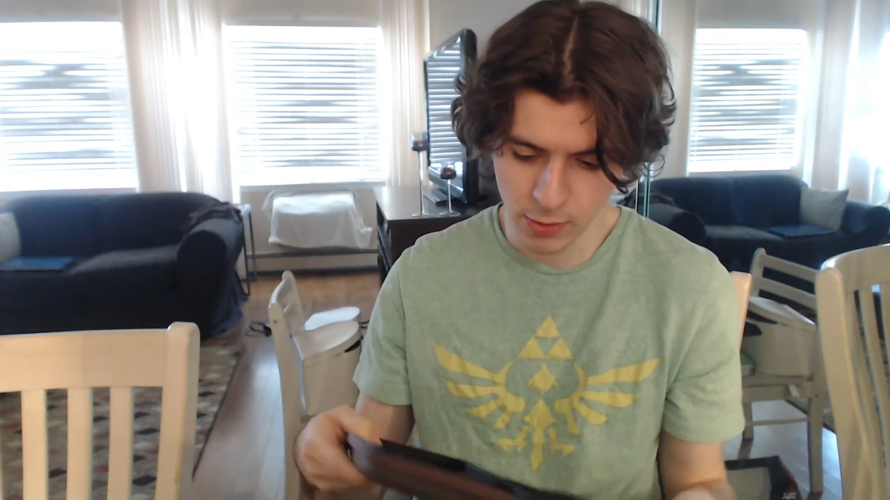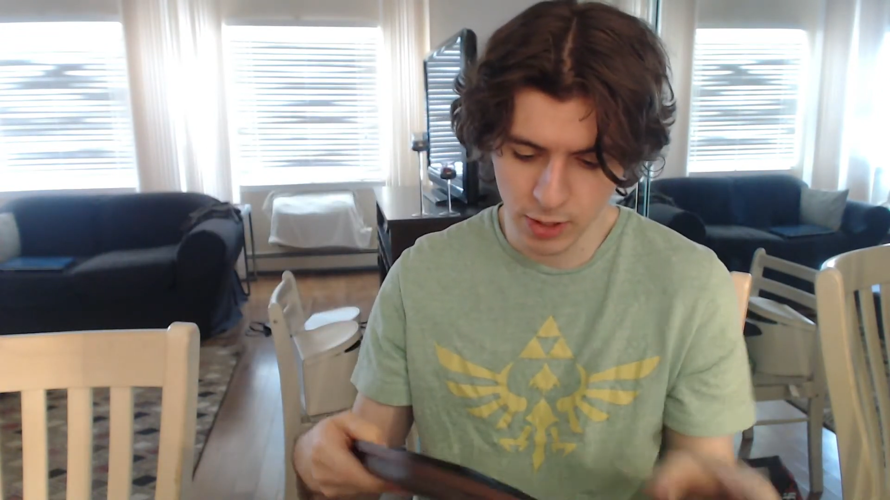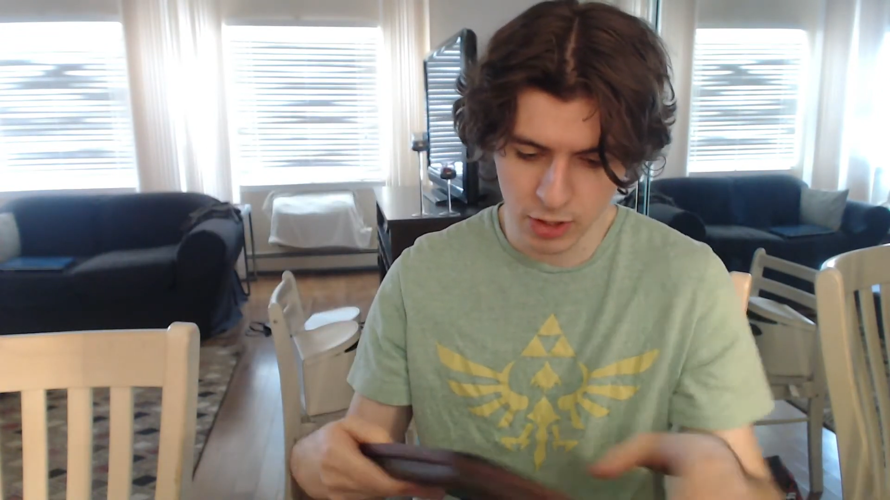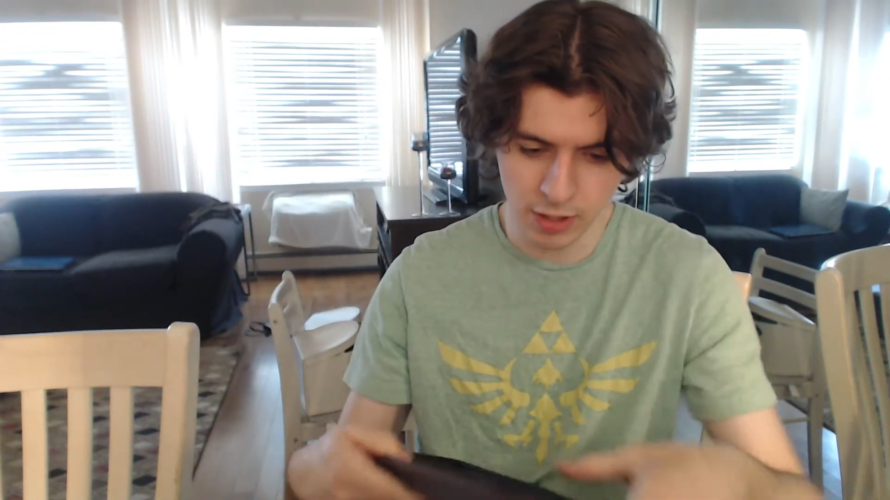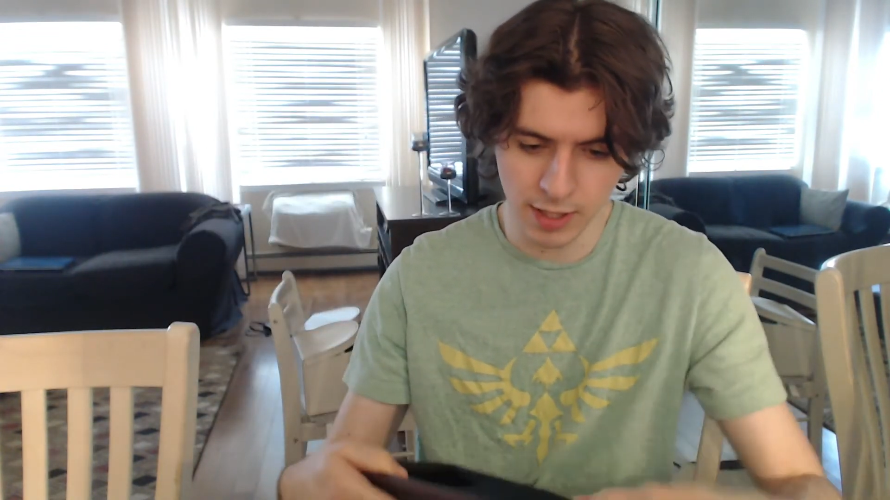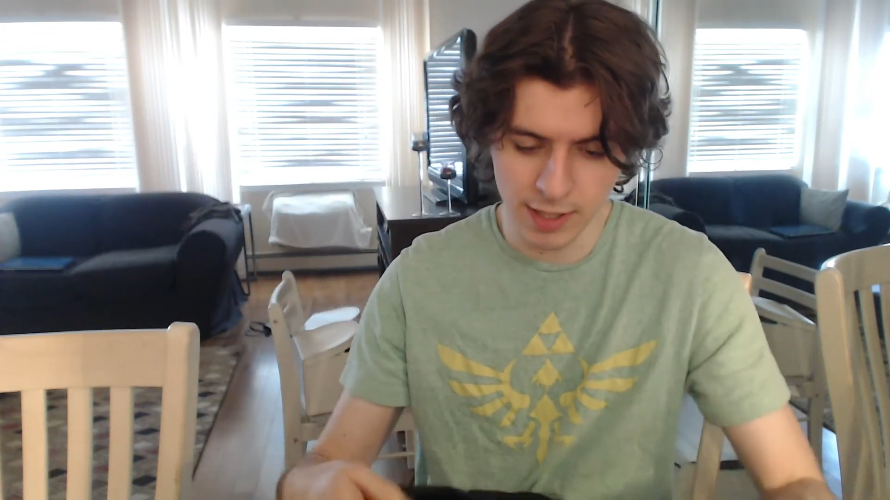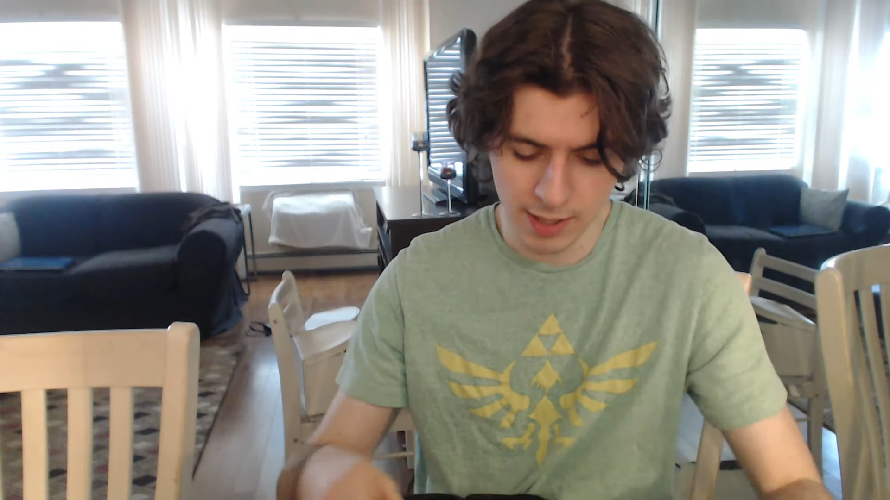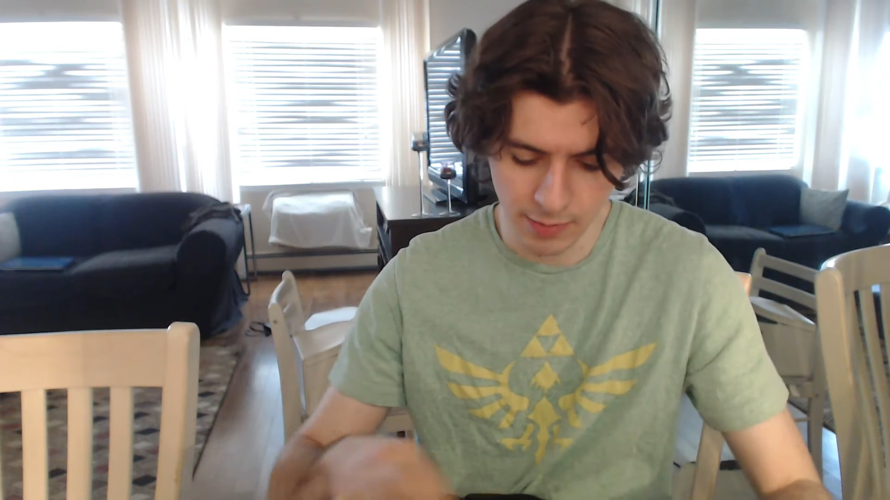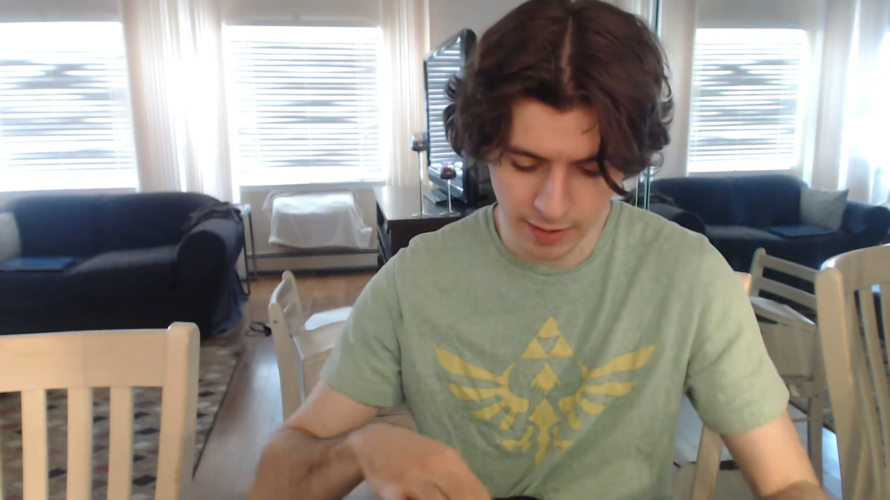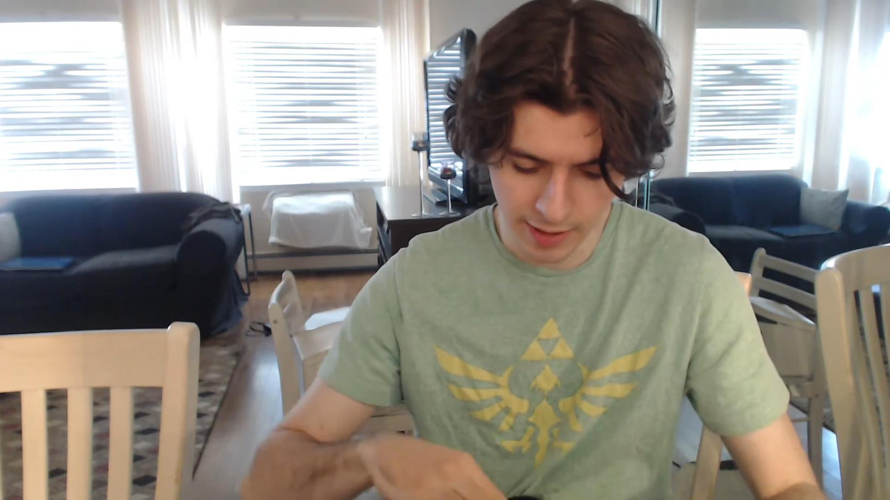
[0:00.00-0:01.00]
a Switch to
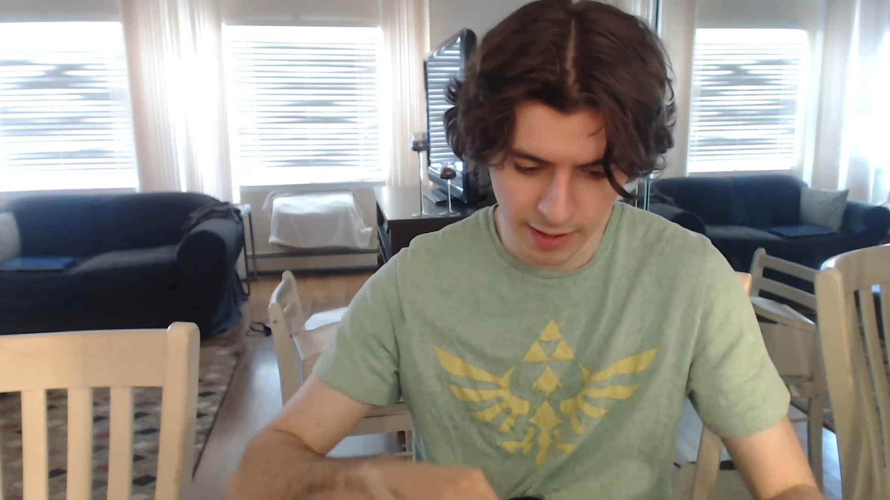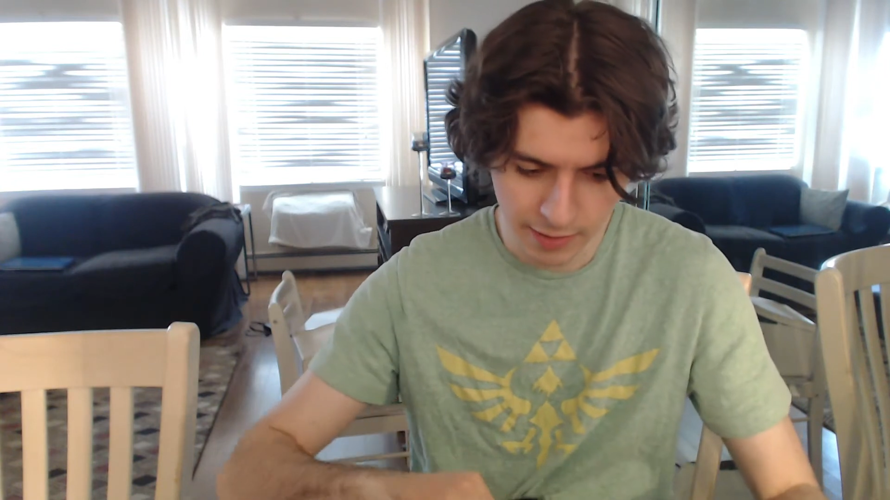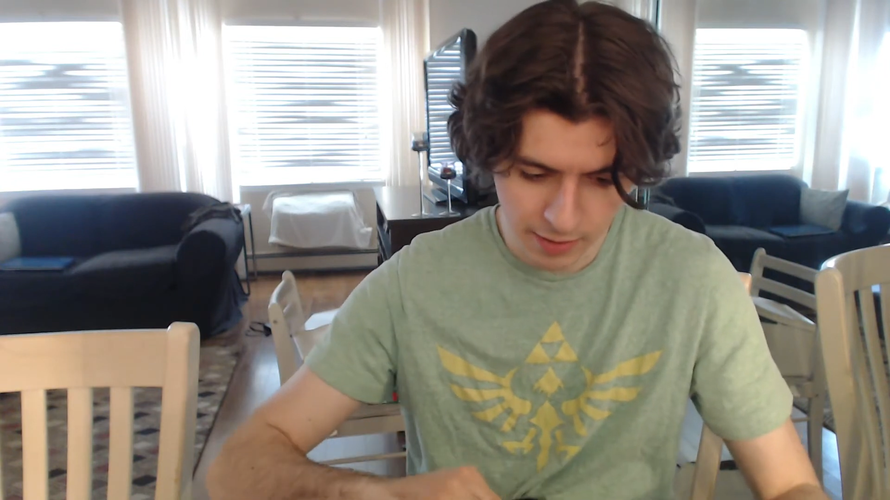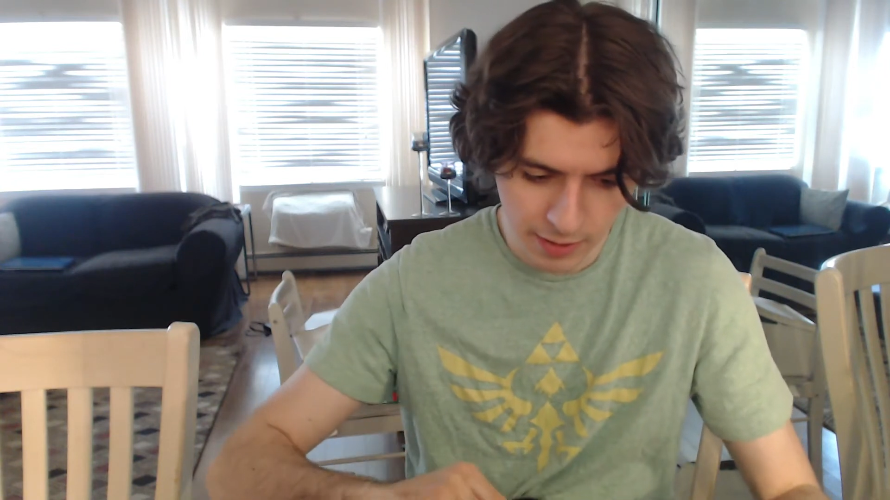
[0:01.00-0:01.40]
test it with now.